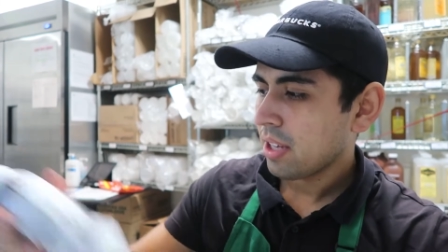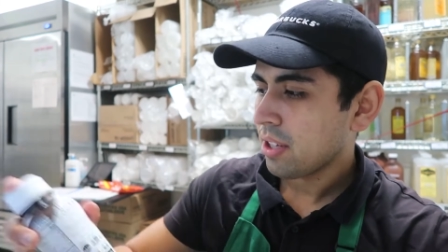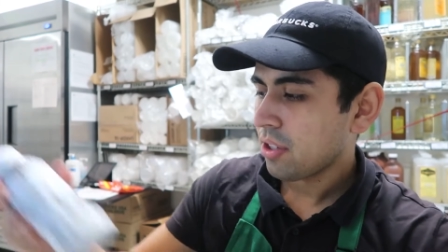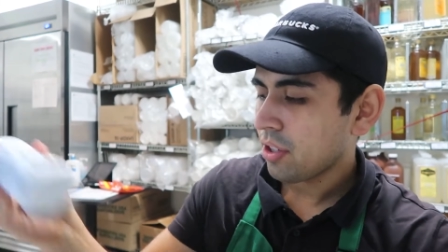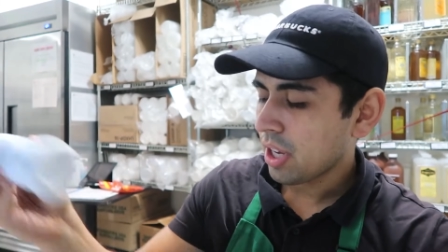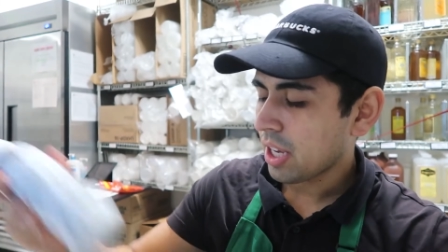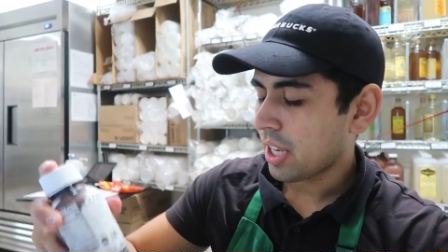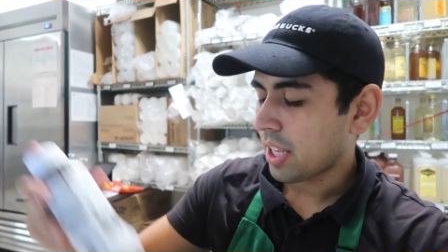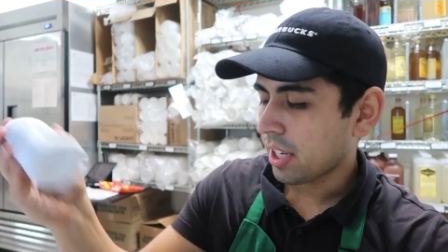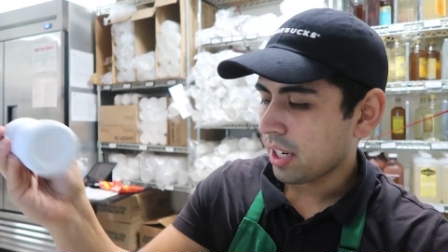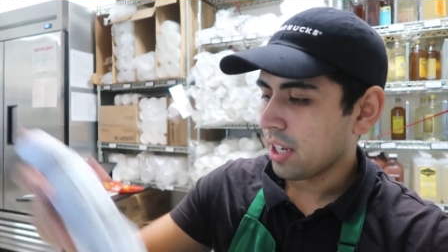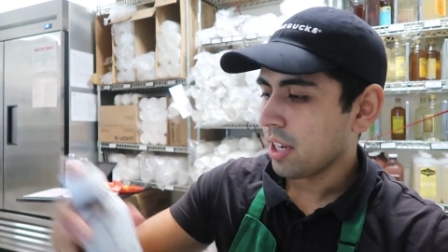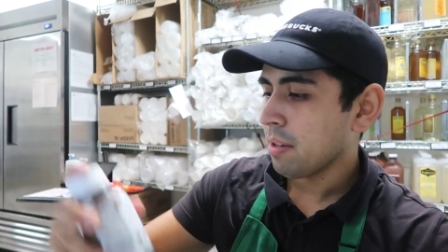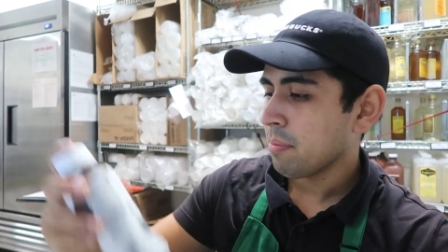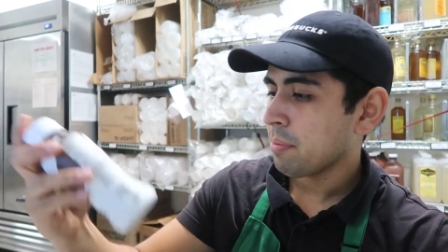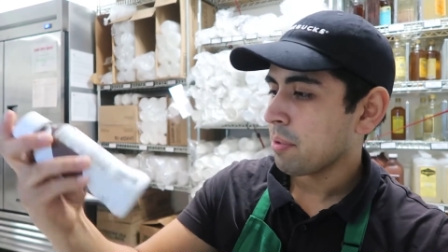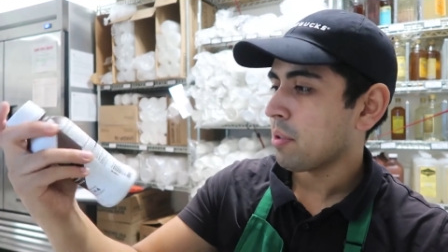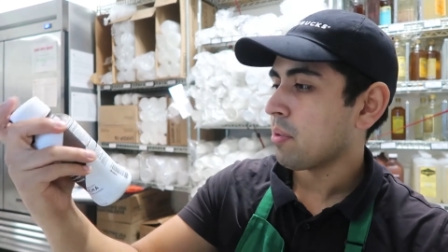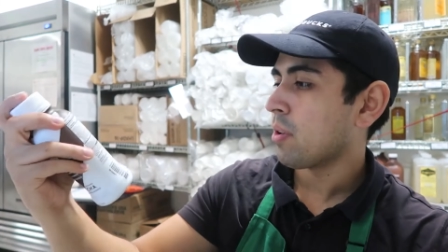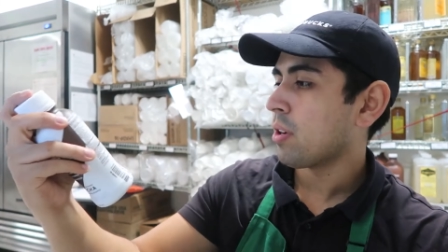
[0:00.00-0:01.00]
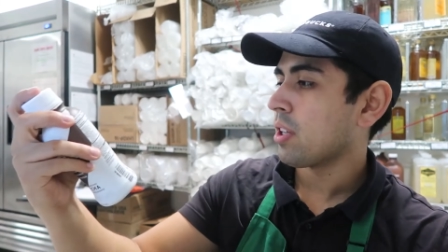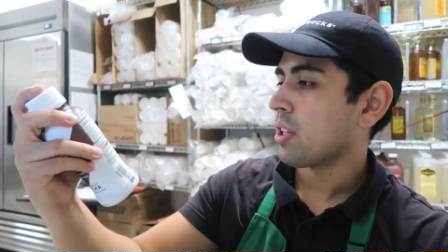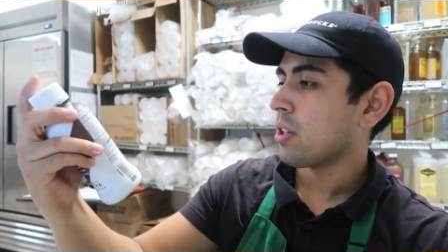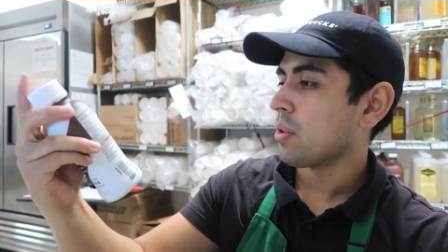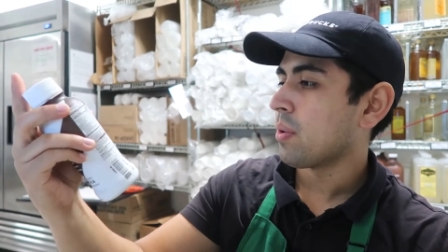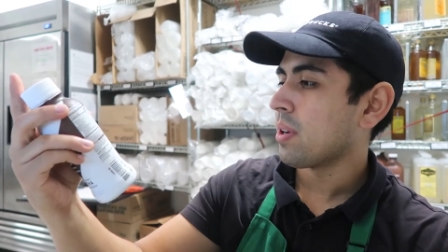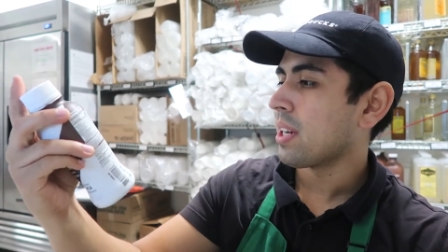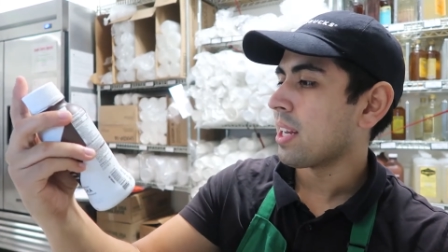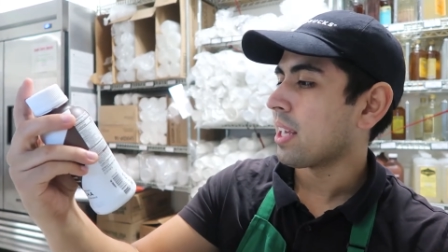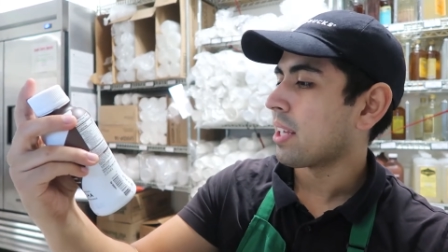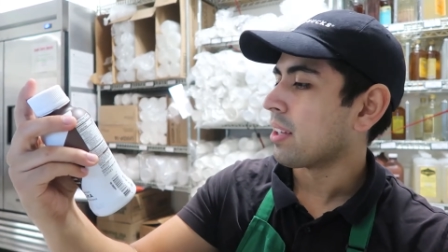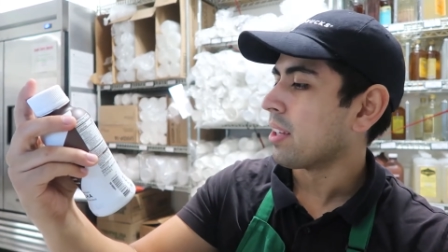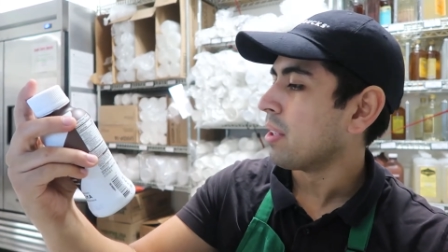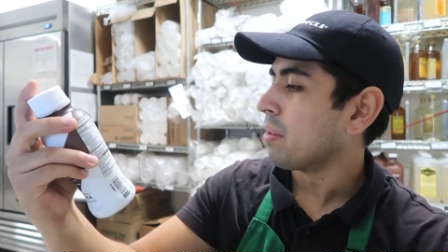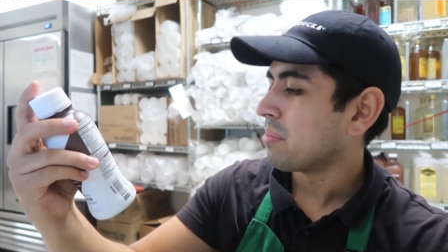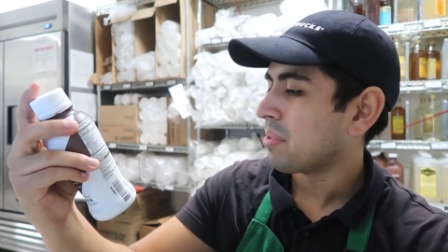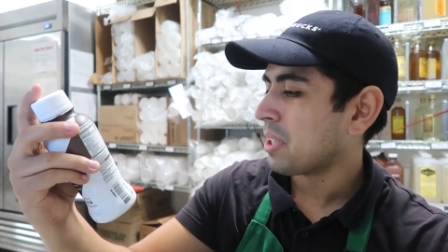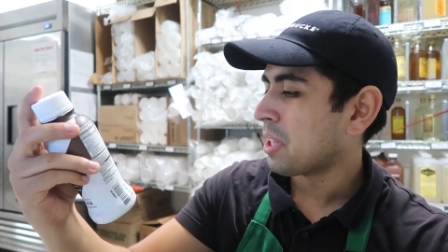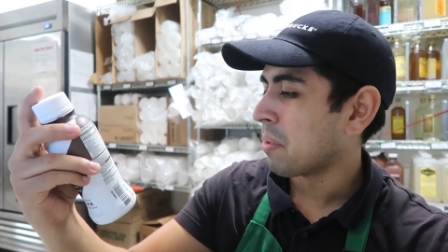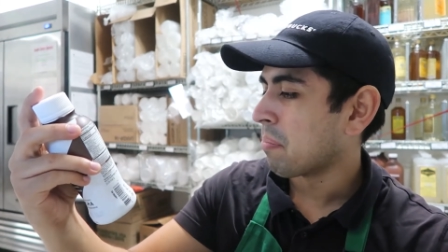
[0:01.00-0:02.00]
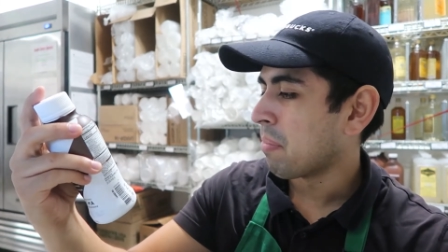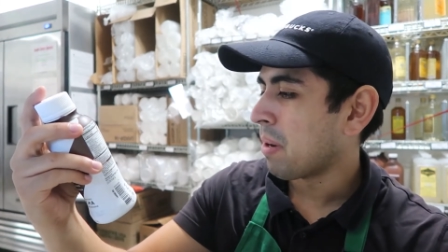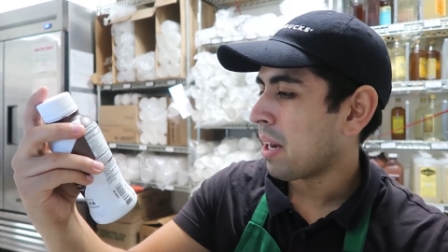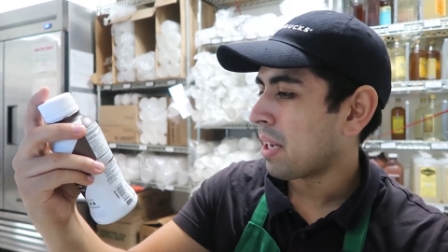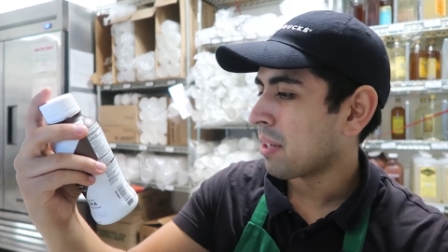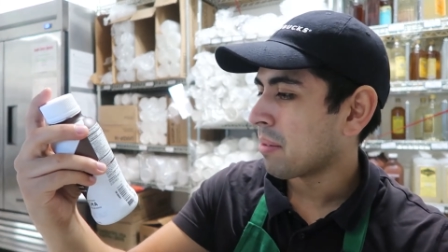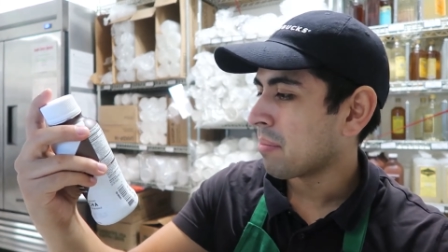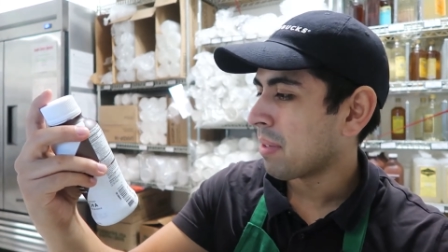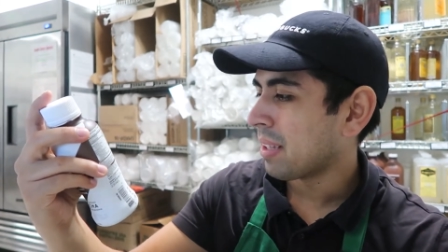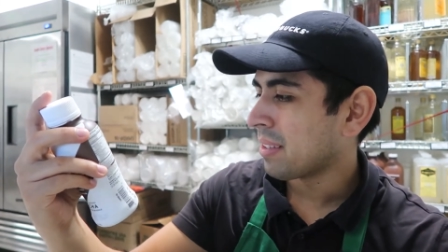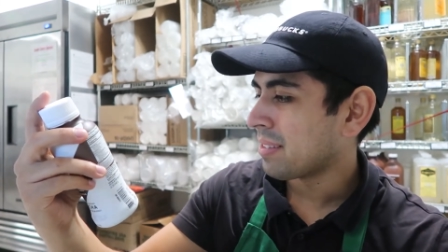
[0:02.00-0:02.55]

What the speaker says: Shake it up. You don't want any clumps at the bottom.